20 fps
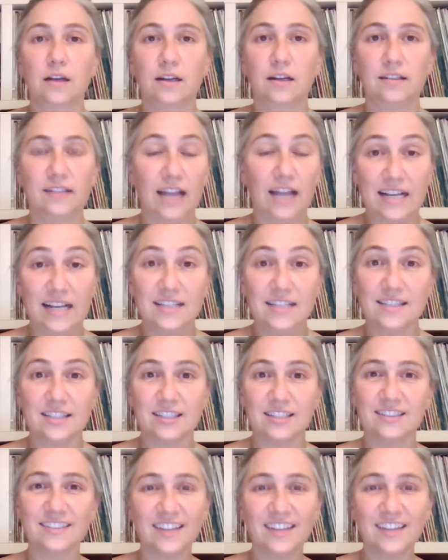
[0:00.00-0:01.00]
nice
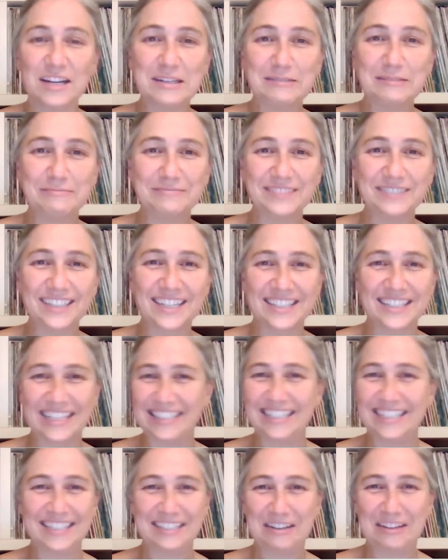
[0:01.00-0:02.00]
um, because that
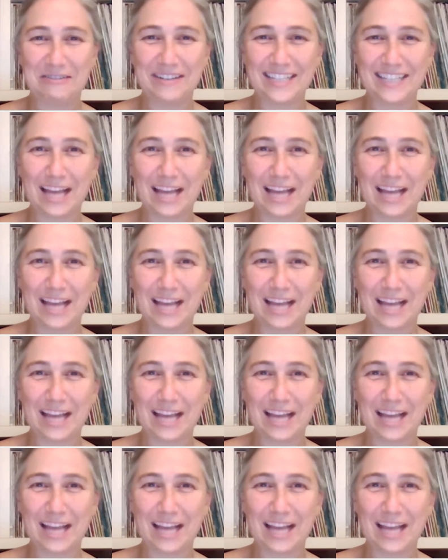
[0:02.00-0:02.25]
doesn't always